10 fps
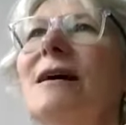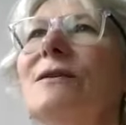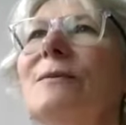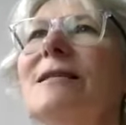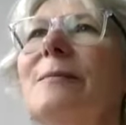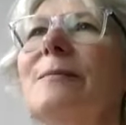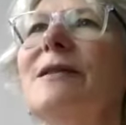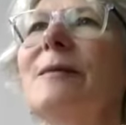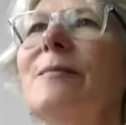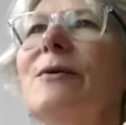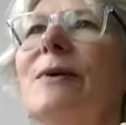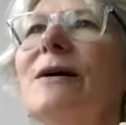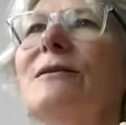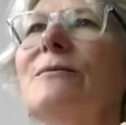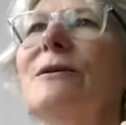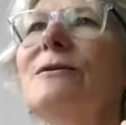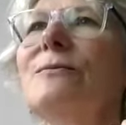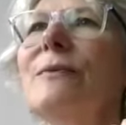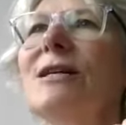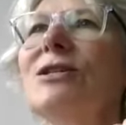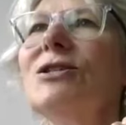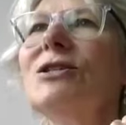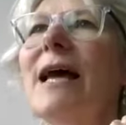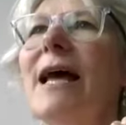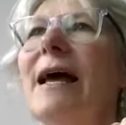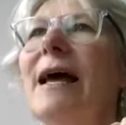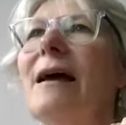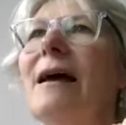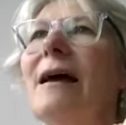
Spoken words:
after we submit the proposal with one chair